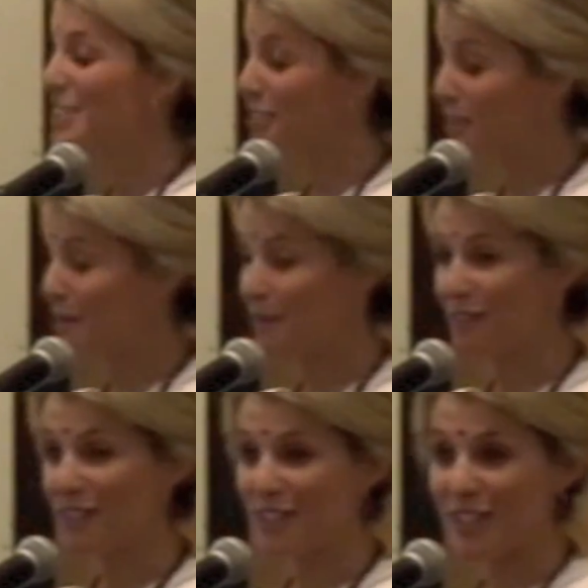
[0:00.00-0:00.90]
So I met
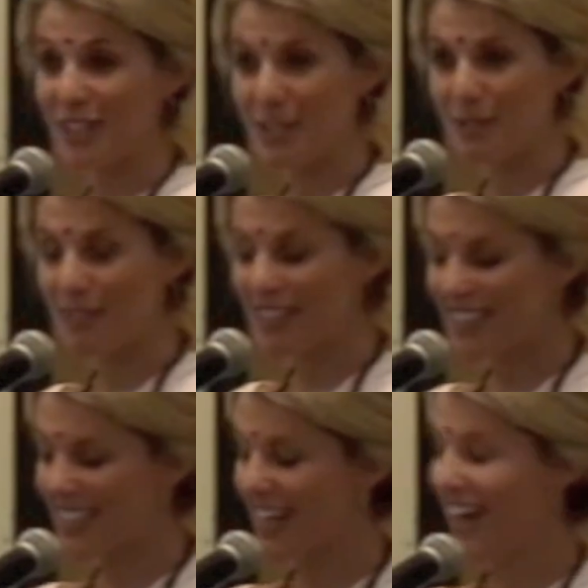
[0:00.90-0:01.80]
my future
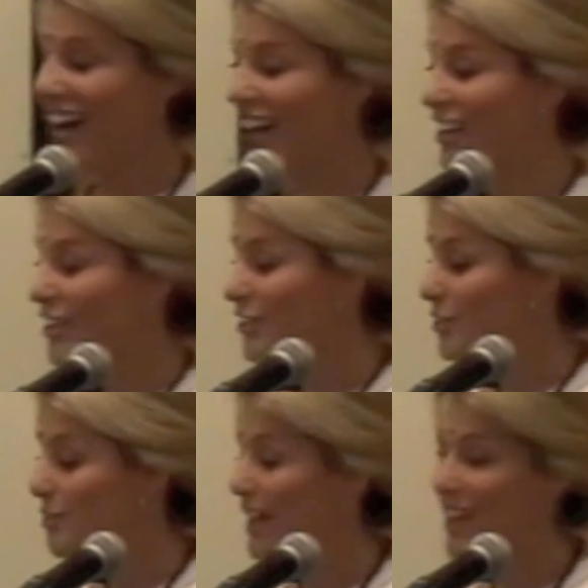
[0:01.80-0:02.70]
husband. I
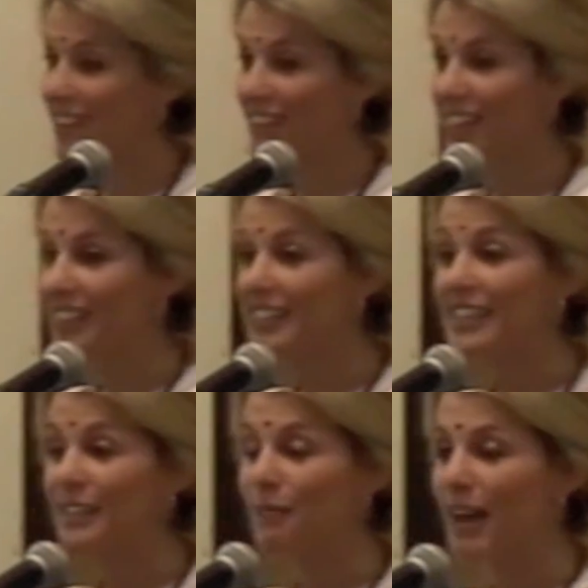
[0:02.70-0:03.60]
also met the
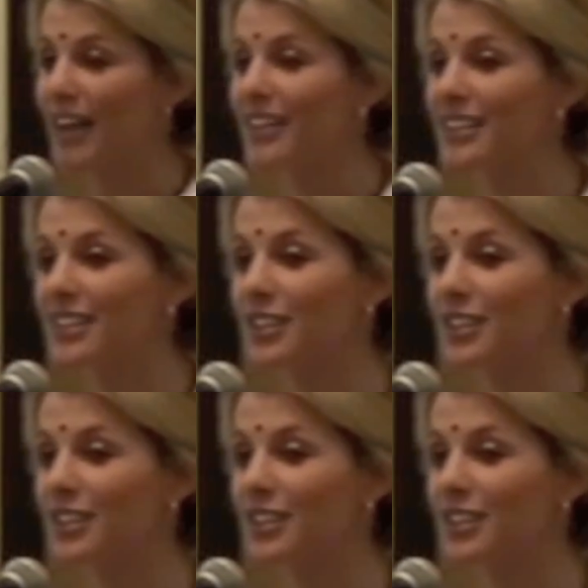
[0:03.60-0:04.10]
Indian man,